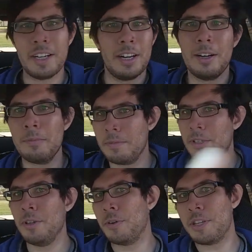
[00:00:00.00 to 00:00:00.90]

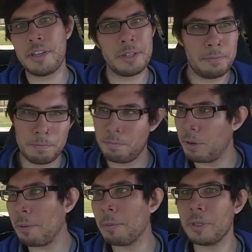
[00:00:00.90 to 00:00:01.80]
he could
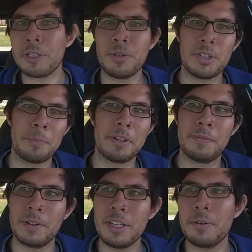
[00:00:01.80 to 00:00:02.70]
probably do something
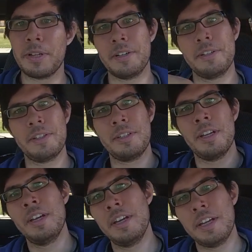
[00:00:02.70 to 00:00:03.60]
for you. Here's
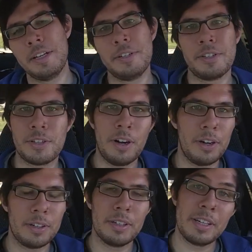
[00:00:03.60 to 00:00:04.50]
his
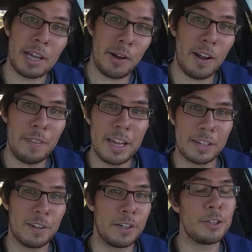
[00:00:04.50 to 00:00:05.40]
card. Now on that
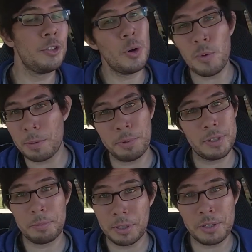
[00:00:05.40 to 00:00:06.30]
card, you don't want to put
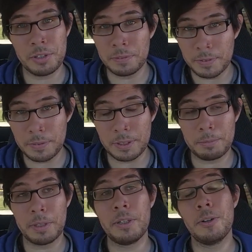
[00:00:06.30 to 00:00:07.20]
your personal phone
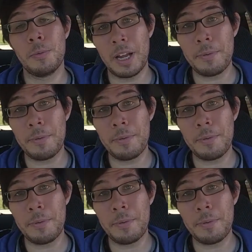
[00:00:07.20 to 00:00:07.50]
number. What